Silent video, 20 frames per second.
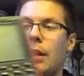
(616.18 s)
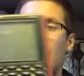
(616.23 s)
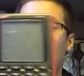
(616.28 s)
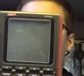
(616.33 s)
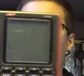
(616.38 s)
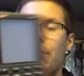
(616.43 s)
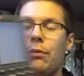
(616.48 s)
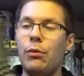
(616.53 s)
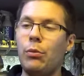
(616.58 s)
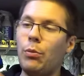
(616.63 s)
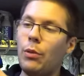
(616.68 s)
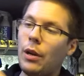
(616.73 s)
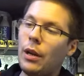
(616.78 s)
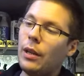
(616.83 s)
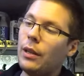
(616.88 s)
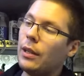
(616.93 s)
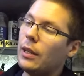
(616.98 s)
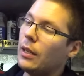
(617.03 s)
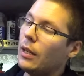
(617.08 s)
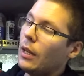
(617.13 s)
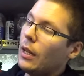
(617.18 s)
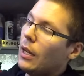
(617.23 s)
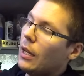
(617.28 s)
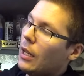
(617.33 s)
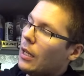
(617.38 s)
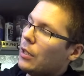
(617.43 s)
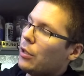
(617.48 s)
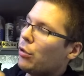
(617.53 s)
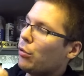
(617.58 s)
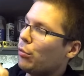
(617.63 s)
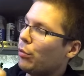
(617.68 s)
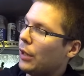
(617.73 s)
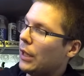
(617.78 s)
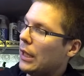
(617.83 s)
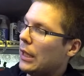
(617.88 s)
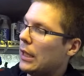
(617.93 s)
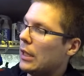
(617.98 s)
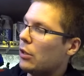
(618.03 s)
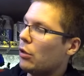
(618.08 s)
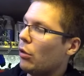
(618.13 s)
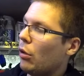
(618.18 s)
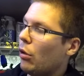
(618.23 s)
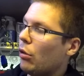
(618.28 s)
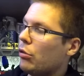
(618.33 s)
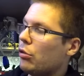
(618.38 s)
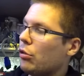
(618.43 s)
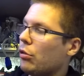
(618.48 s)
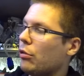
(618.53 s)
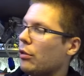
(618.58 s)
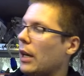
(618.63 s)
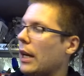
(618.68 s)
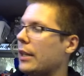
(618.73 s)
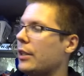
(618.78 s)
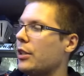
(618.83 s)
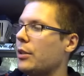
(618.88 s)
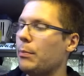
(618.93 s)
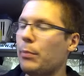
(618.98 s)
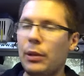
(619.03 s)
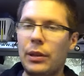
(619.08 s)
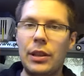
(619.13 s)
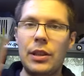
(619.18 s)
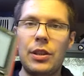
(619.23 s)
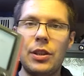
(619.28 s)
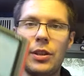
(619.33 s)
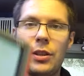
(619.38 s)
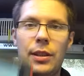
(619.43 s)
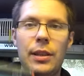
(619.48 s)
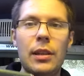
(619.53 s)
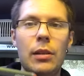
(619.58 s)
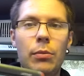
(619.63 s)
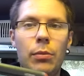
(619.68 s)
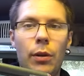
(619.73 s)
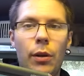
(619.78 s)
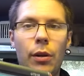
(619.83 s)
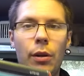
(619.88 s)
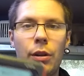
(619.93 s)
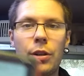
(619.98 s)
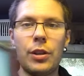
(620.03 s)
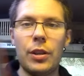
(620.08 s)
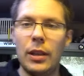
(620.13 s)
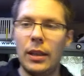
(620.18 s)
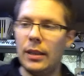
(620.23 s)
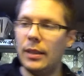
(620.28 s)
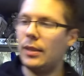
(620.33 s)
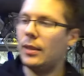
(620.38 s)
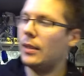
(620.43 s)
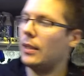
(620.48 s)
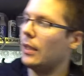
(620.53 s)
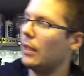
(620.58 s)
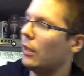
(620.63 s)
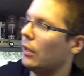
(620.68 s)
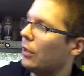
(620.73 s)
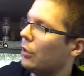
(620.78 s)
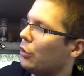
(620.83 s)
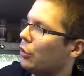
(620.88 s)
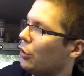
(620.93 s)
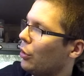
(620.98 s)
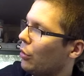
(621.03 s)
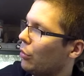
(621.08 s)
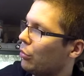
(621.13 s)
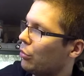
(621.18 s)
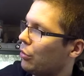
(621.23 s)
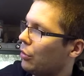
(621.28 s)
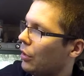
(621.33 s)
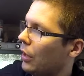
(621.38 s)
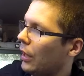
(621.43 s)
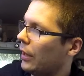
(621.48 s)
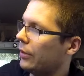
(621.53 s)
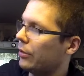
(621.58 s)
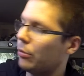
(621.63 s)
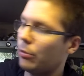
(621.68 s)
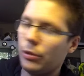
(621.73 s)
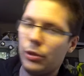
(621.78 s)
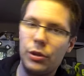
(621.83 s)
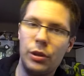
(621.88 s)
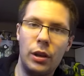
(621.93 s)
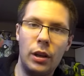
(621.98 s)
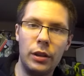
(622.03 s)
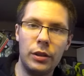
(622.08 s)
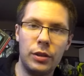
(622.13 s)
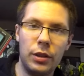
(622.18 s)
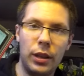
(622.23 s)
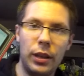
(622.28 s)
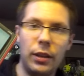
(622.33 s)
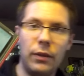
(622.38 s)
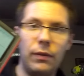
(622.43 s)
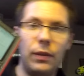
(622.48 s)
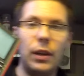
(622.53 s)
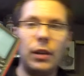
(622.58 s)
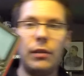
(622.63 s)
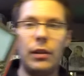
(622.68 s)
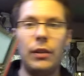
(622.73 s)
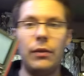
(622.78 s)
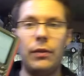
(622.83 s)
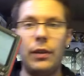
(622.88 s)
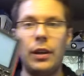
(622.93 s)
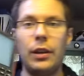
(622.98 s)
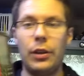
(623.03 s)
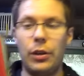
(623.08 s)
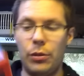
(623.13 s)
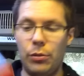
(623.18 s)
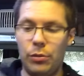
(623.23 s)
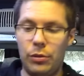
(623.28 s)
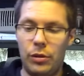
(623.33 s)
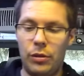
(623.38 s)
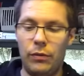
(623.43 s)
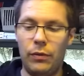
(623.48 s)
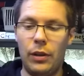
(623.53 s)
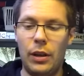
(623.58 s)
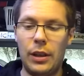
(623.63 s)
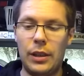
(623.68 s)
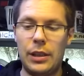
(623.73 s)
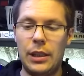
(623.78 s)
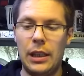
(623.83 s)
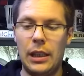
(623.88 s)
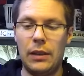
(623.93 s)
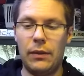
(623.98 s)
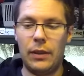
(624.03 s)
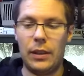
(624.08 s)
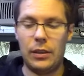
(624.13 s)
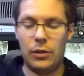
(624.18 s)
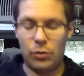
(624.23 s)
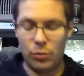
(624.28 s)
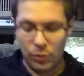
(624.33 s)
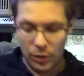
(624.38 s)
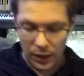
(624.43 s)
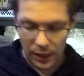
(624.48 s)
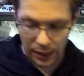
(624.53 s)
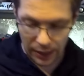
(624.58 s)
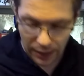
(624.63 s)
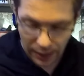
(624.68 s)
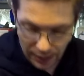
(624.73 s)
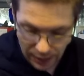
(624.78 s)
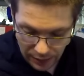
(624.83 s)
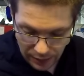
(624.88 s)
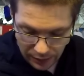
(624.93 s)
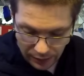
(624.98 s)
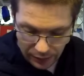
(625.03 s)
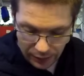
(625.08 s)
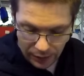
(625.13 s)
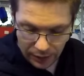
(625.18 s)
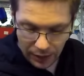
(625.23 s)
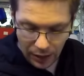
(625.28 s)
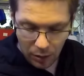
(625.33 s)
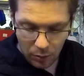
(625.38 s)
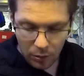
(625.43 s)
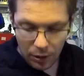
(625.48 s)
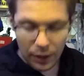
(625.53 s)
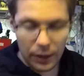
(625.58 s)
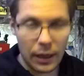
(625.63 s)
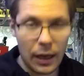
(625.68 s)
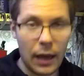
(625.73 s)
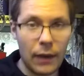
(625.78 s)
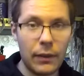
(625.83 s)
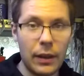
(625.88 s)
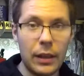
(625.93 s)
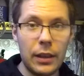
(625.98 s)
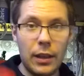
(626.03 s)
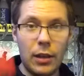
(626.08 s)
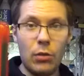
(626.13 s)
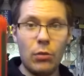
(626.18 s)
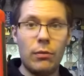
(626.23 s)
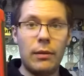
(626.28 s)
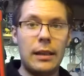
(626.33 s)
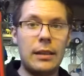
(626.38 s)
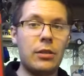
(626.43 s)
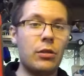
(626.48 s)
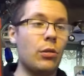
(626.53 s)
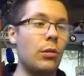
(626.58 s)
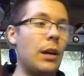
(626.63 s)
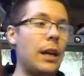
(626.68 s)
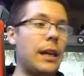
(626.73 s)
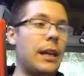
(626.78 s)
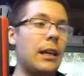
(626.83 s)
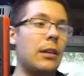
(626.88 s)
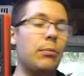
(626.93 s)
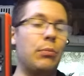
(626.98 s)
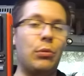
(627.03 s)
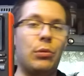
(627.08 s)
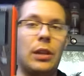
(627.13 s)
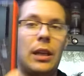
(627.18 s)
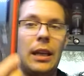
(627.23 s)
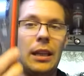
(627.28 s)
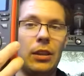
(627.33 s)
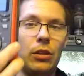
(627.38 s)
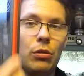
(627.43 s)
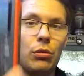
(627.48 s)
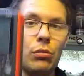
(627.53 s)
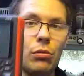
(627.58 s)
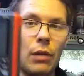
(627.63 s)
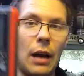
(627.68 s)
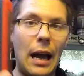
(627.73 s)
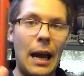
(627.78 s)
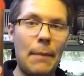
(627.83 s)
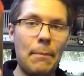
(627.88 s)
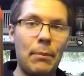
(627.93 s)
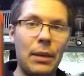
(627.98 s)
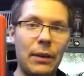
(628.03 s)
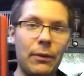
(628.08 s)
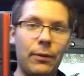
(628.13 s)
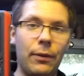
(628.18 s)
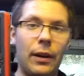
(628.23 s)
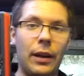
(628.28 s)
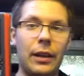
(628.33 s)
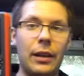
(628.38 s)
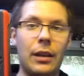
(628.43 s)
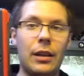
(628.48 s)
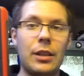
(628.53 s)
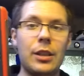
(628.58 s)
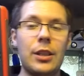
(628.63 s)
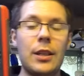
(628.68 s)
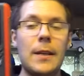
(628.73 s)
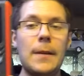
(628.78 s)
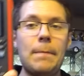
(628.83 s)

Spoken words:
everywhere, the screen is all scratched, but it still works and still shows nice results, and very good device even today. And now I have a new one, so I can put 2 amplifiers